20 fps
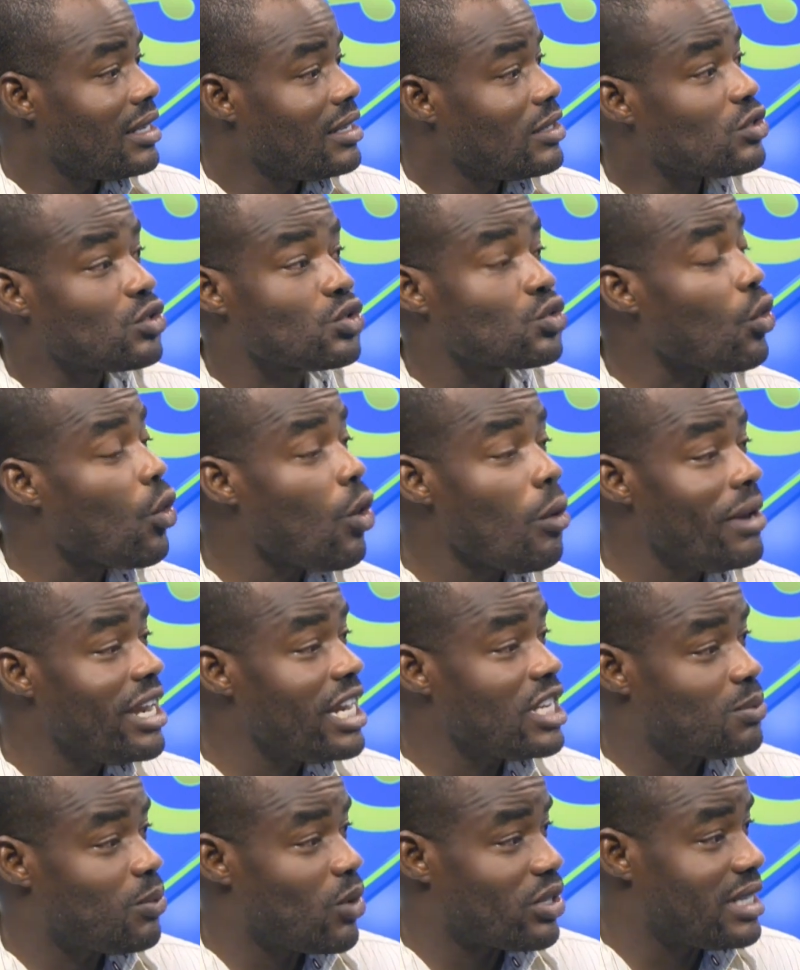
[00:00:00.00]
so
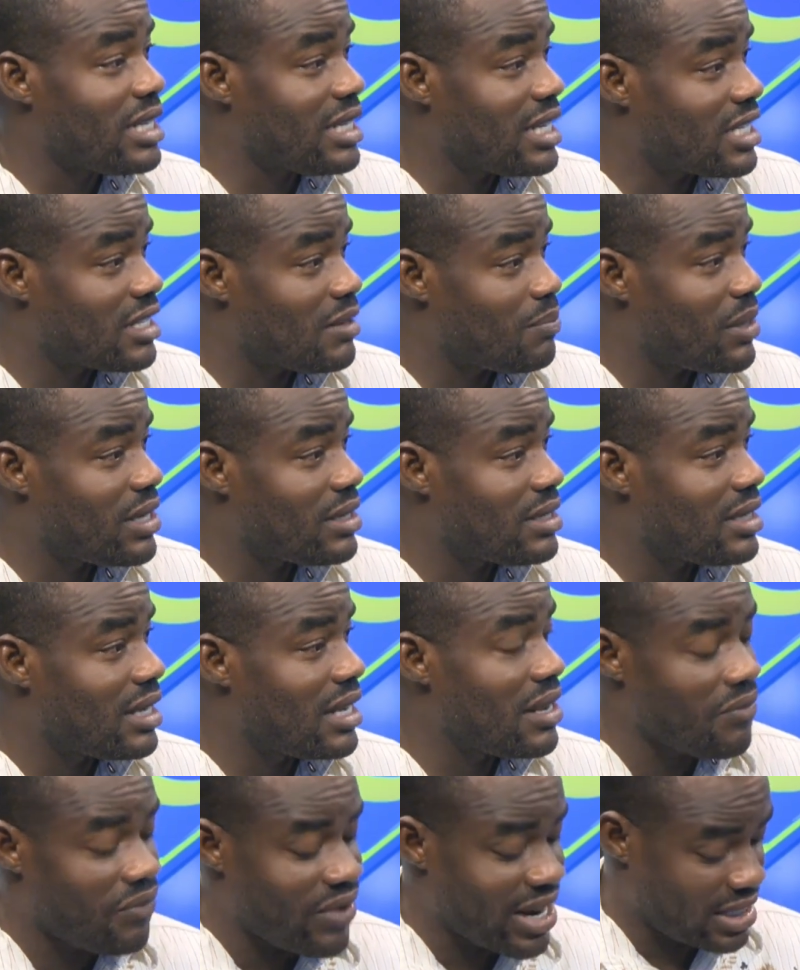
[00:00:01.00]
many sporting disciplines.
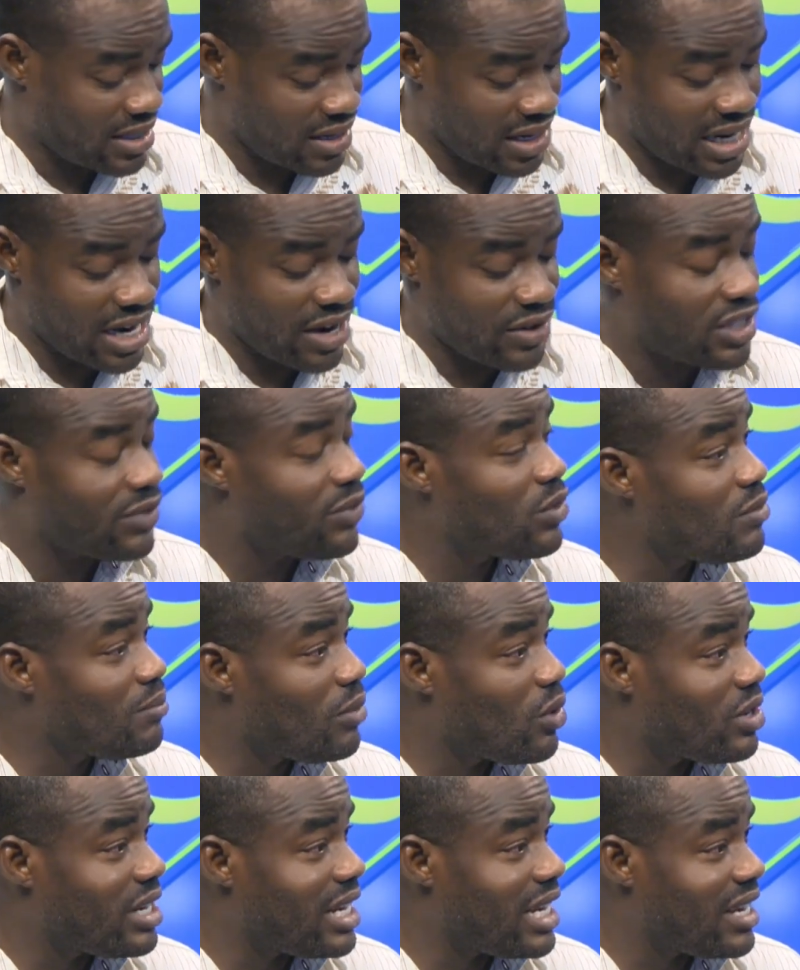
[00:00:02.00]
In fact, there is
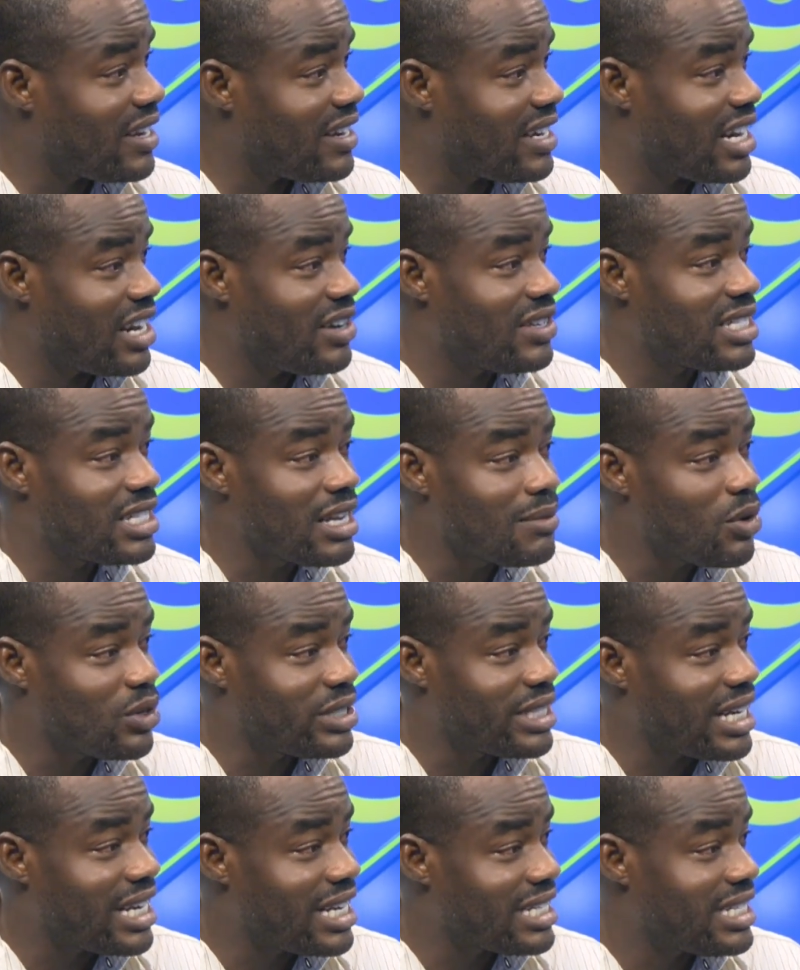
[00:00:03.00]
football, there, there is table
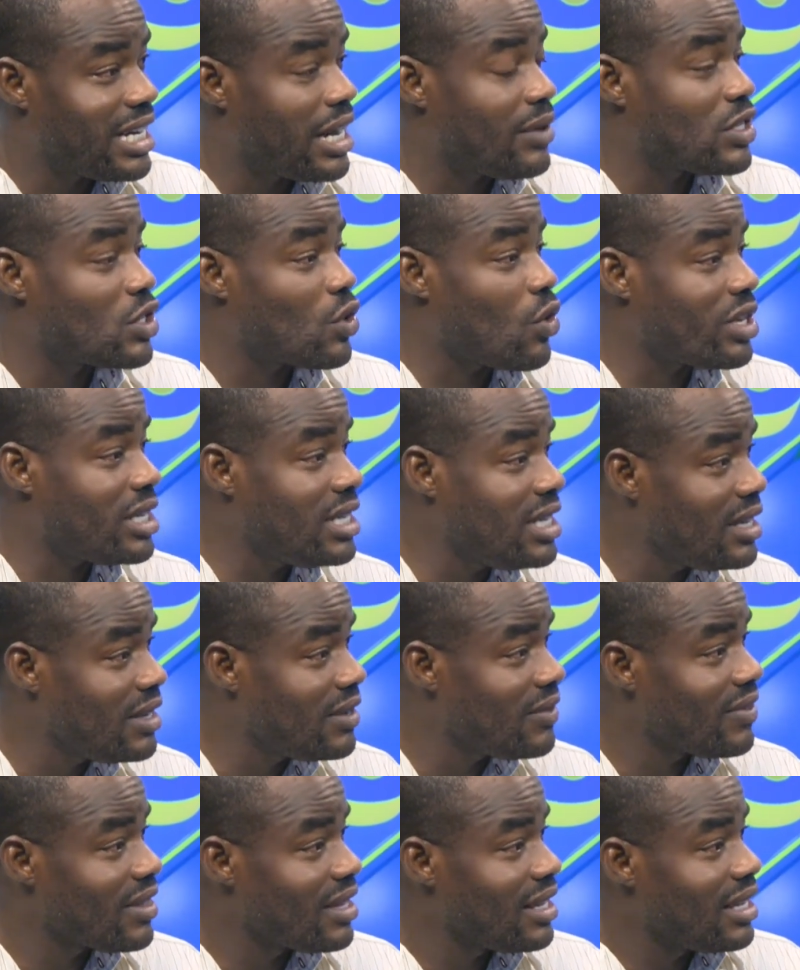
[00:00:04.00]
tennis, there is hockey,
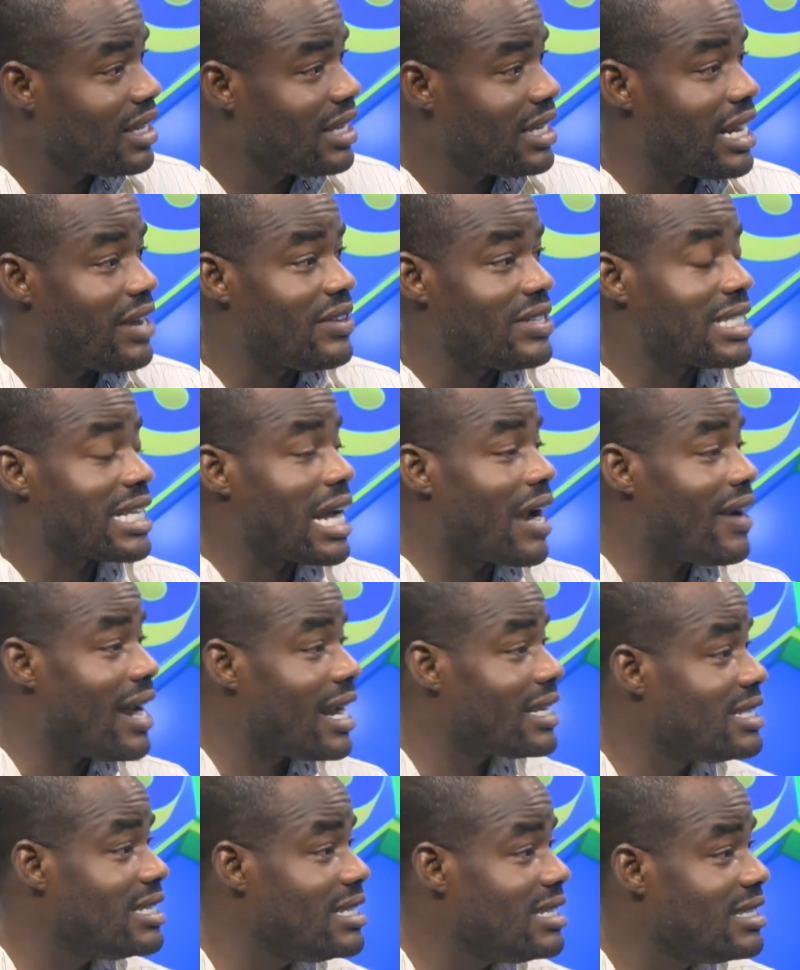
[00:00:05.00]
there is
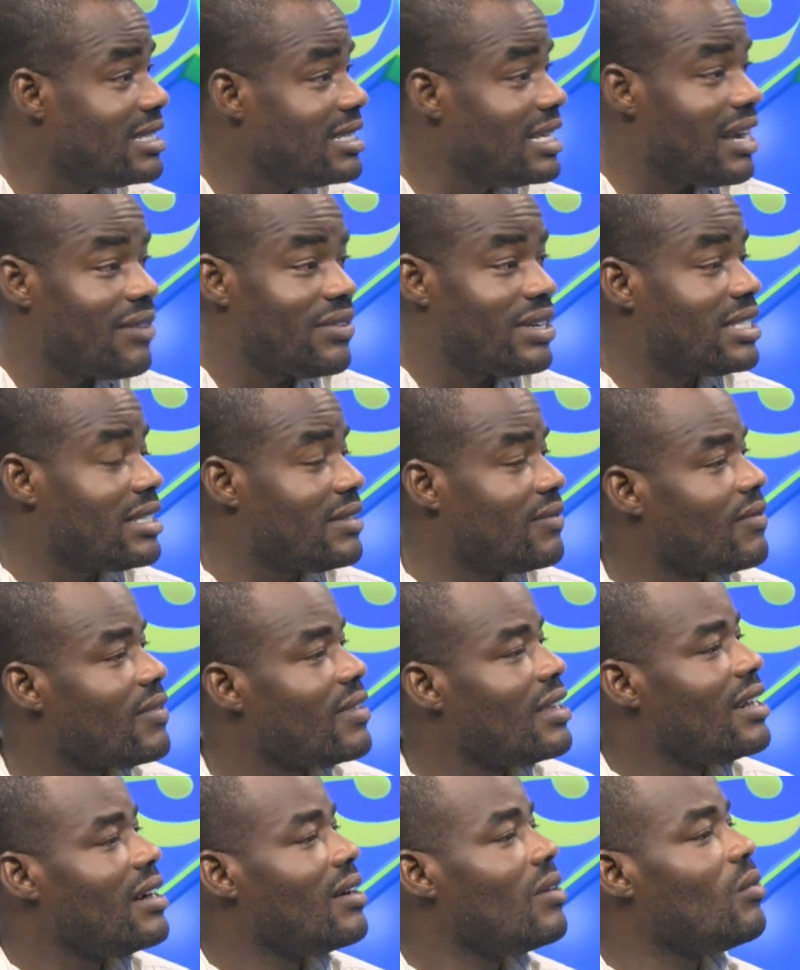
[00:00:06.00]
karate, everything.
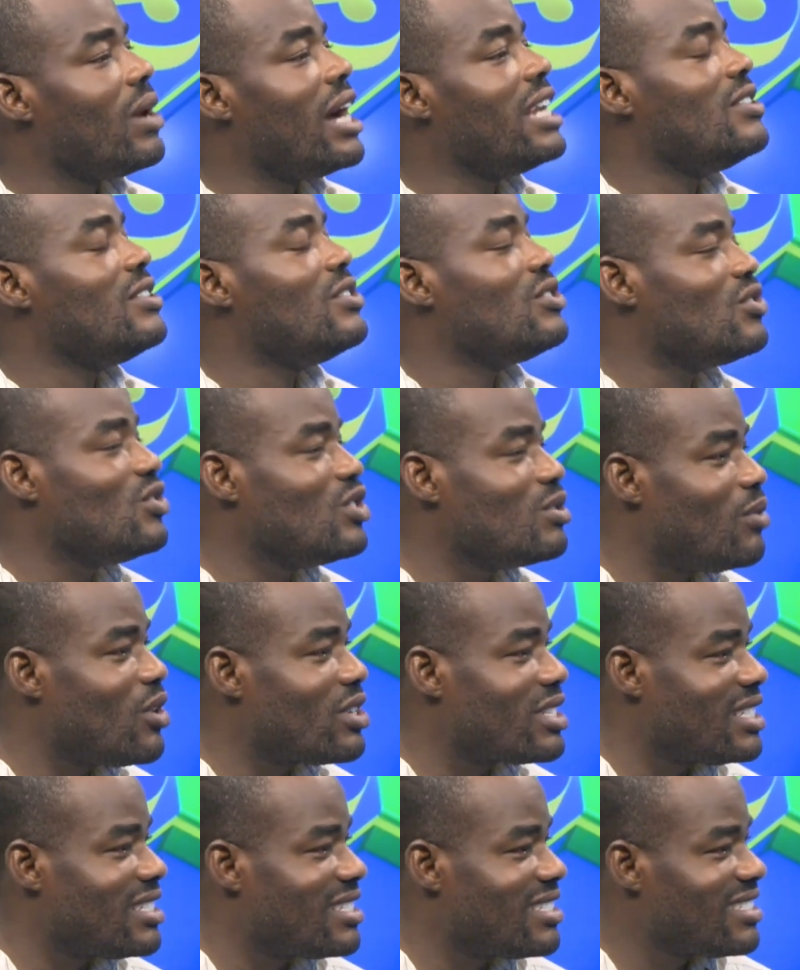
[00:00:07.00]
Why did you choose
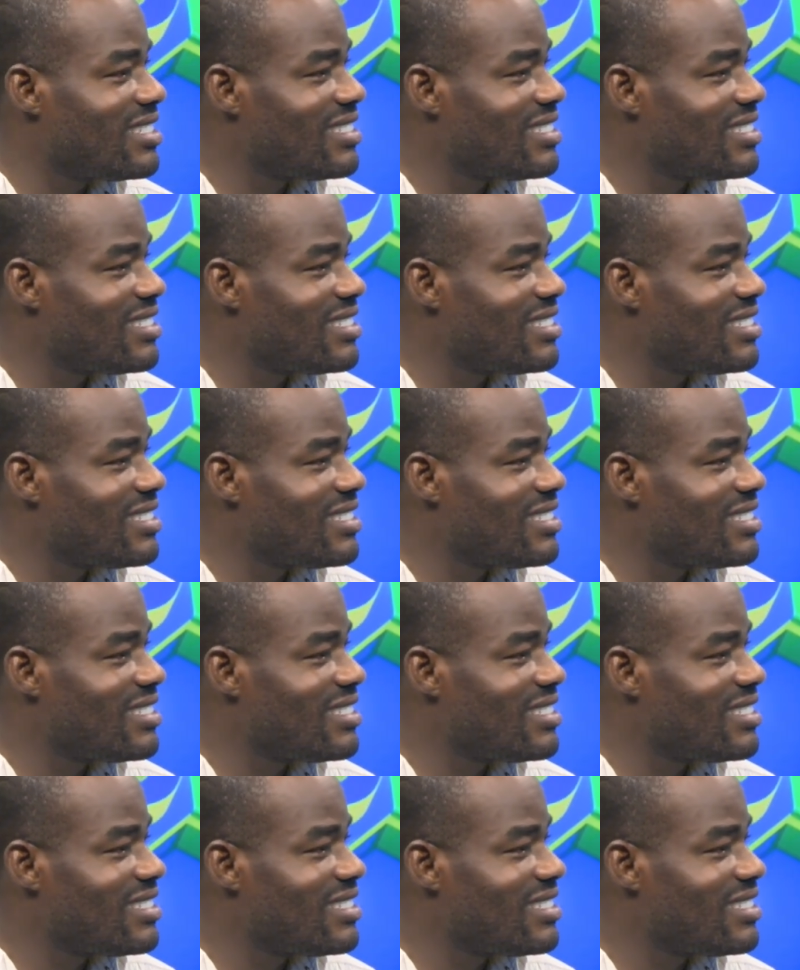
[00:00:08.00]
boxing?